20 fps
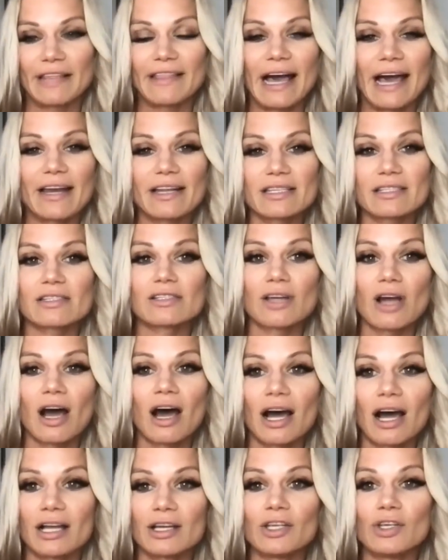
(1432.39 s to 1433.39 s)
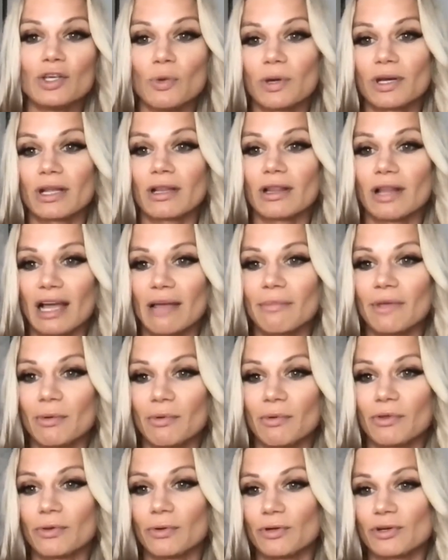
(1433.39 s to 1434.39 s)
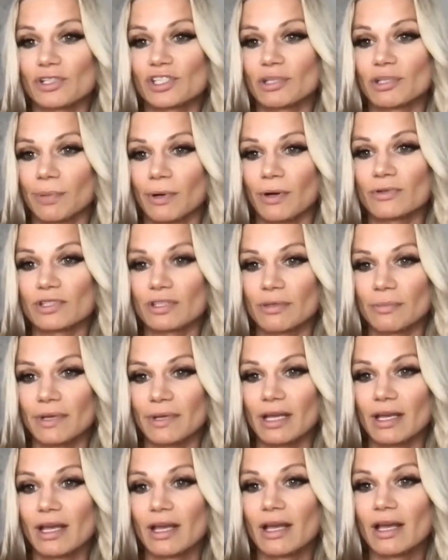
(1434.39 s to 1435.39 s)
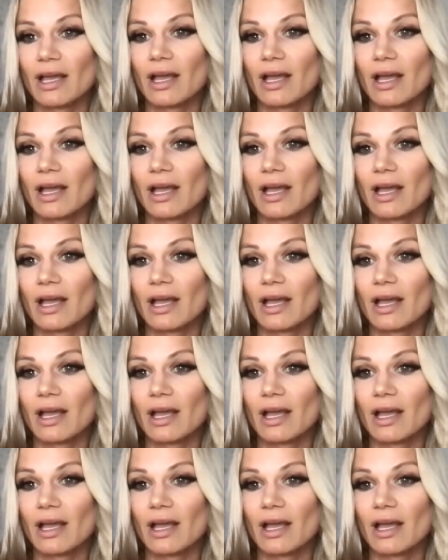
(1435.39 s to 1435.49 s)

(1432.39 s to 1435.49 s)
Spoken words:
That is not you in alignment with who you're supposed to be.